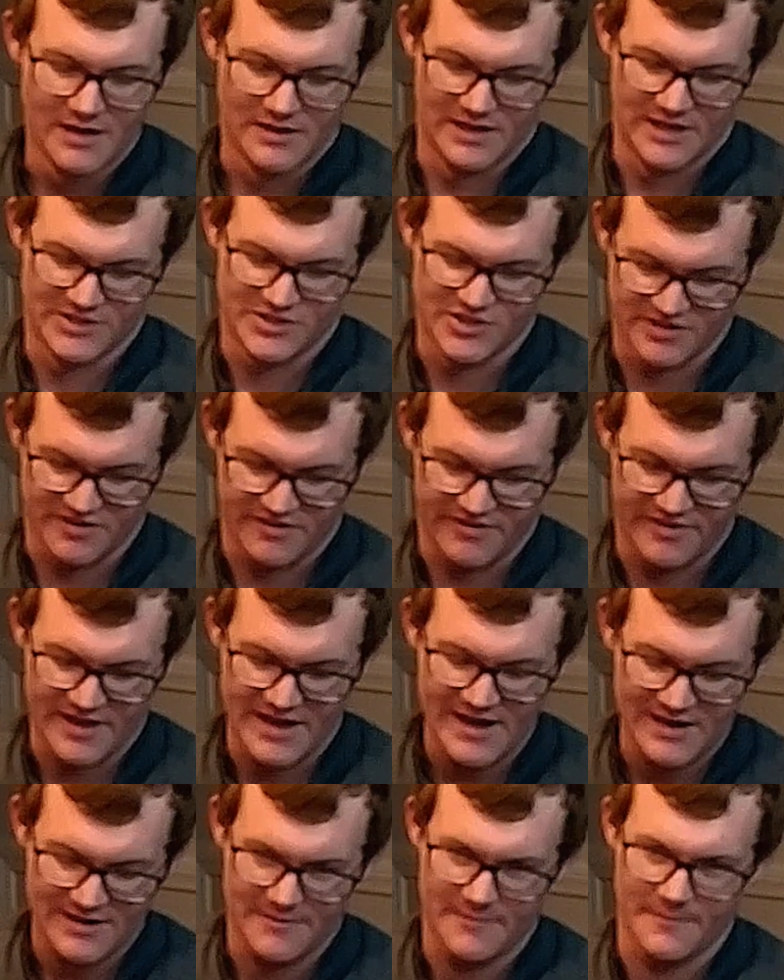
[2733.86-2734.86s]
It's just
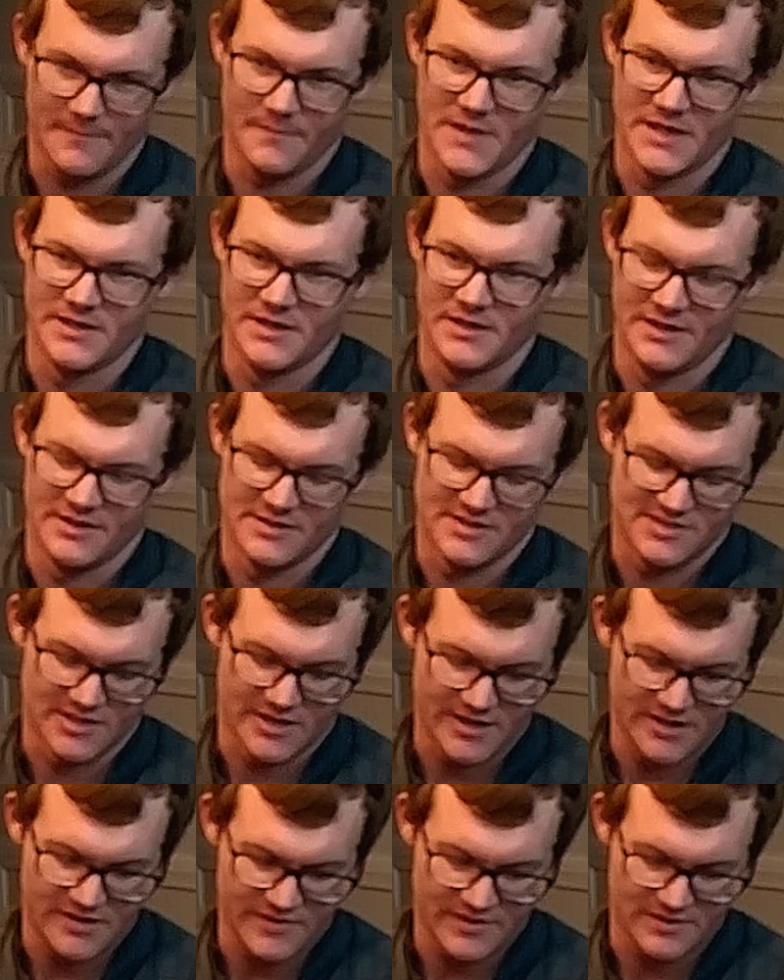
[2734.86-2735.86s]
that. And then
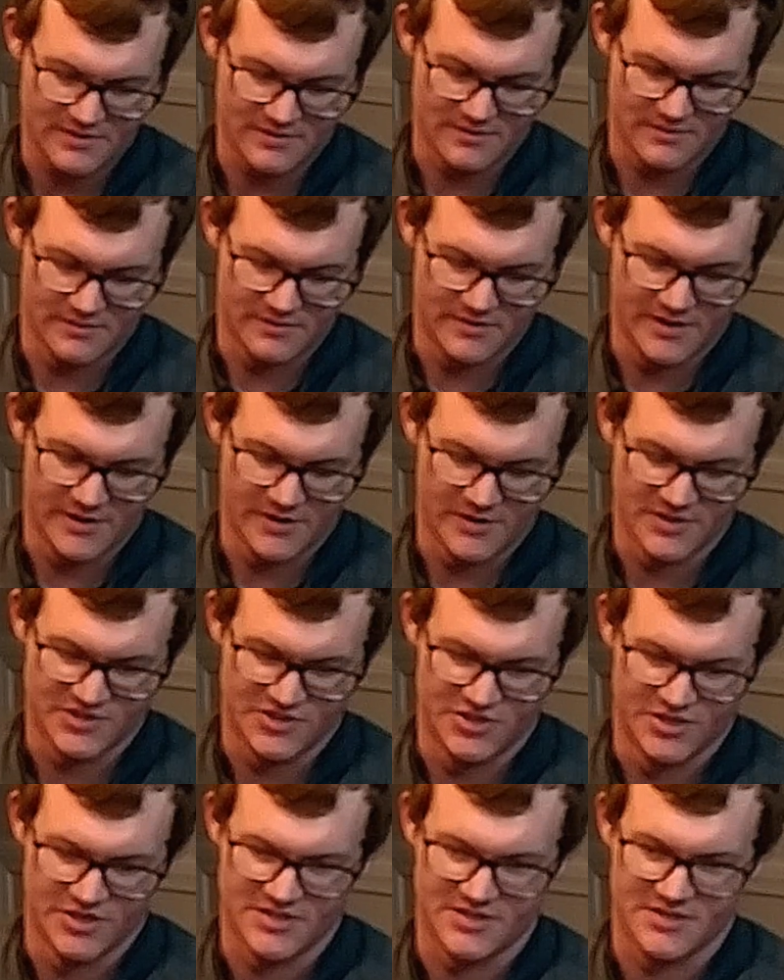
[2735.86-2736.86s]
inside of it, there's
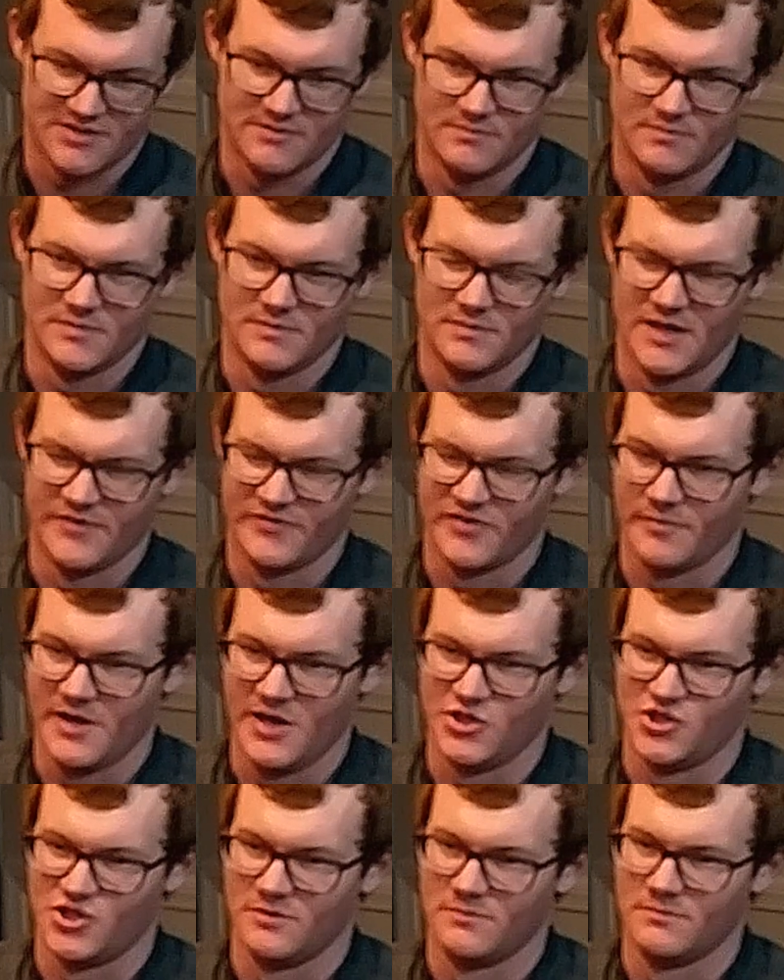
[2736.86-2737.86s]
just
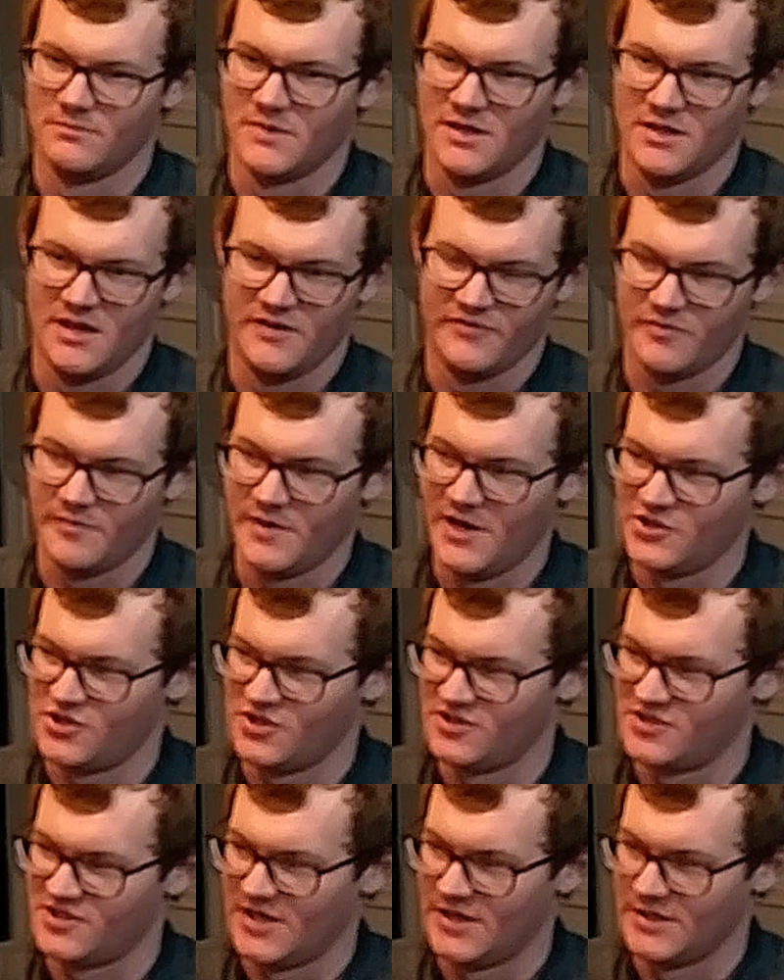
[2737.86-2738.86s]
information. And the
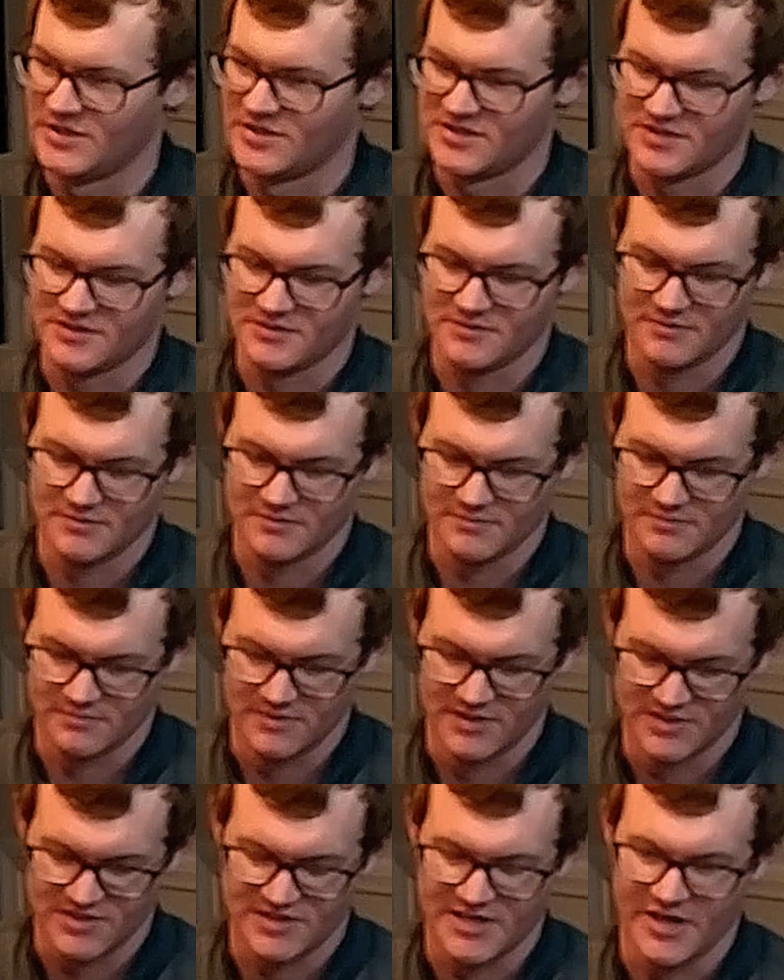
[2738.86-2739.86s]
information says,
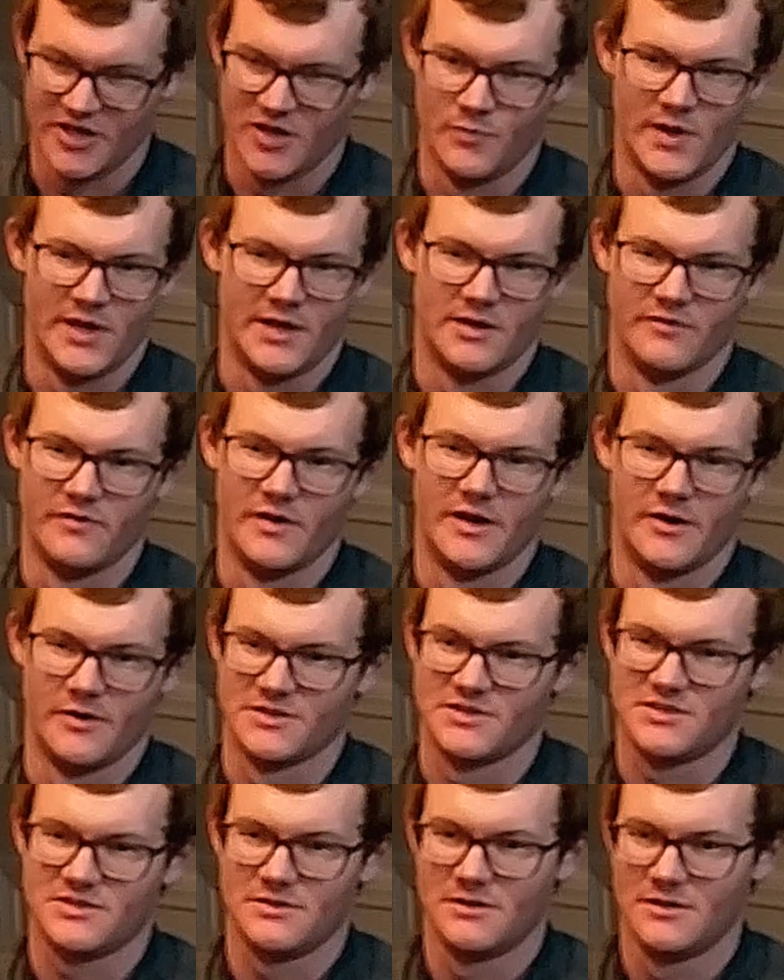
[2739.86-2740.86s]
this is how you make a
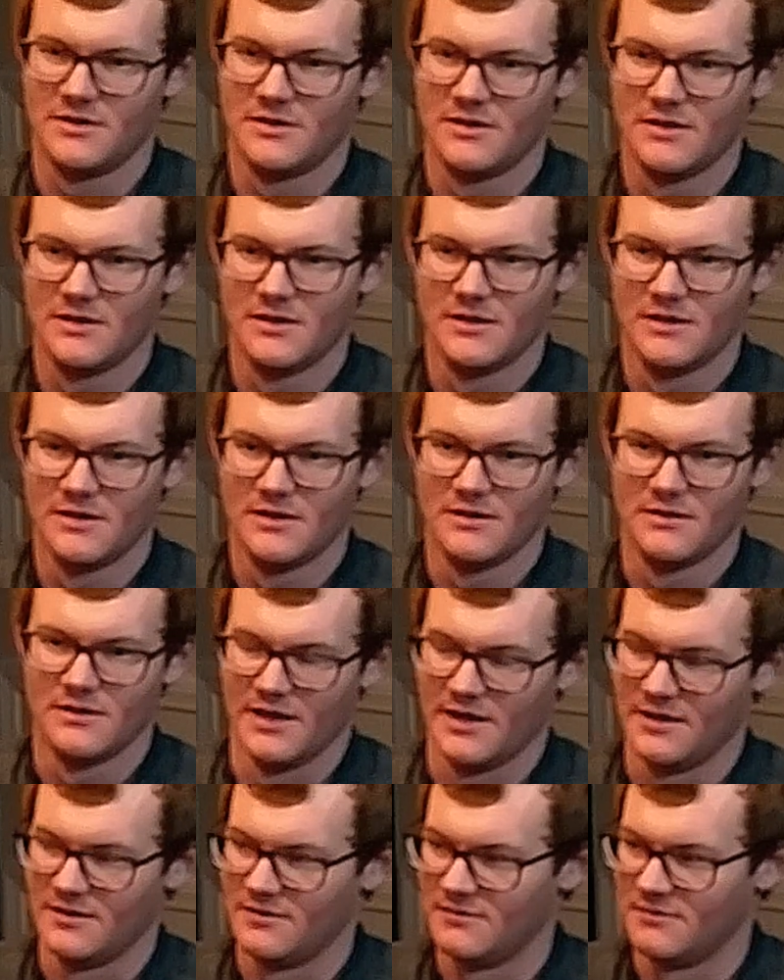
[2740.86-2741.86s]
virus.
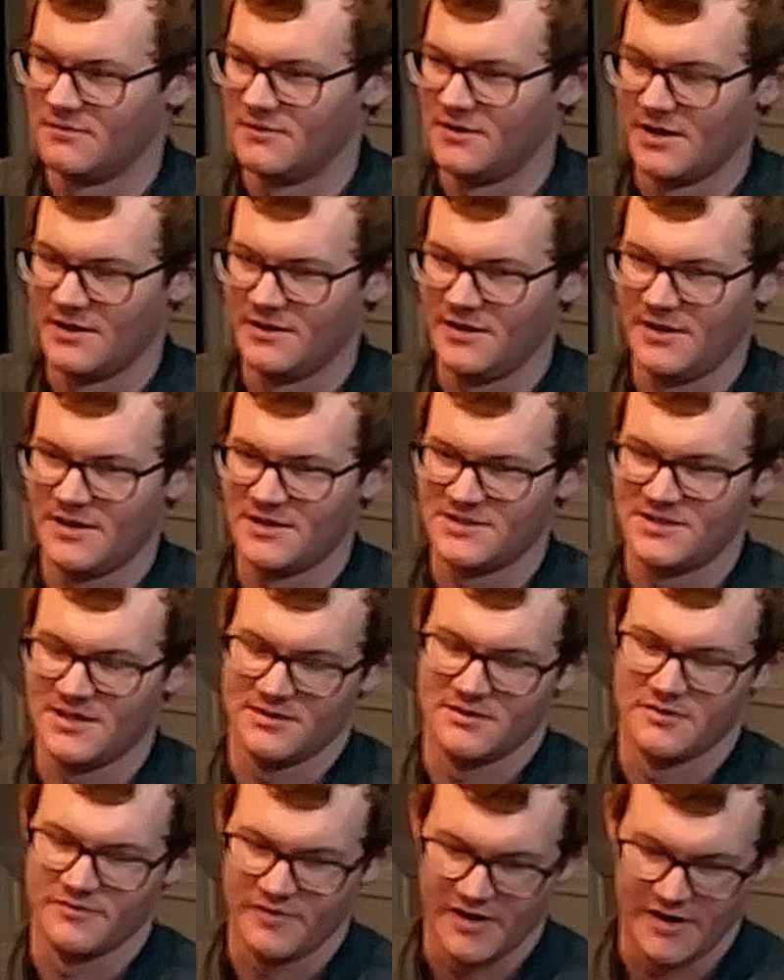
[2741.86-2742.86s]
And the idea is
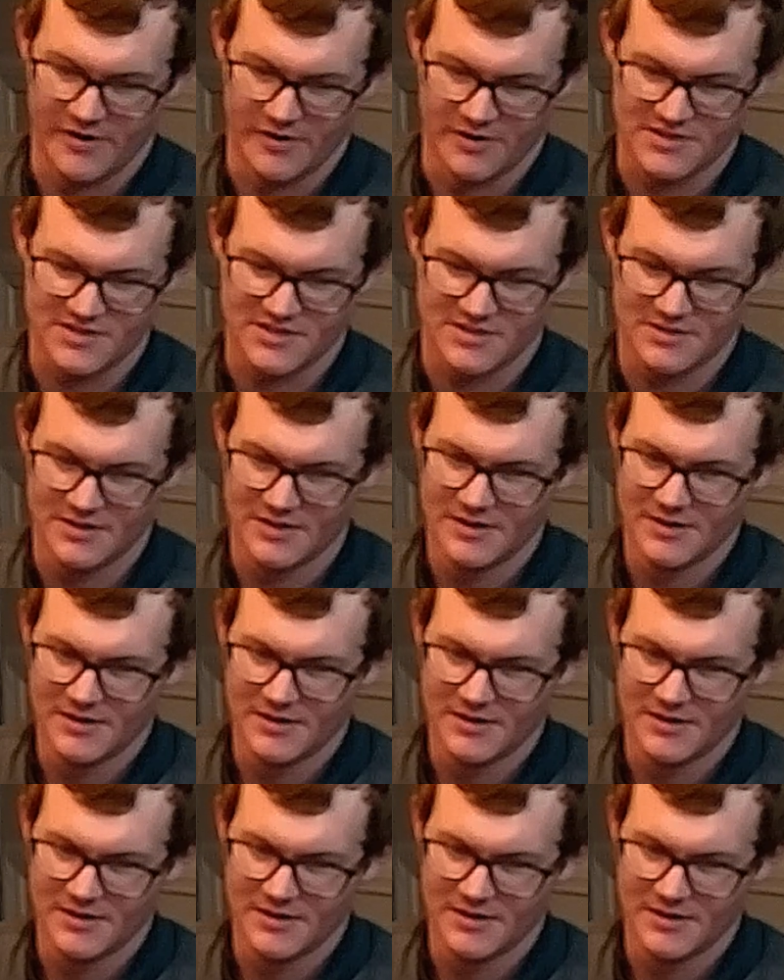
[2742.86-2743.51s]
that the virus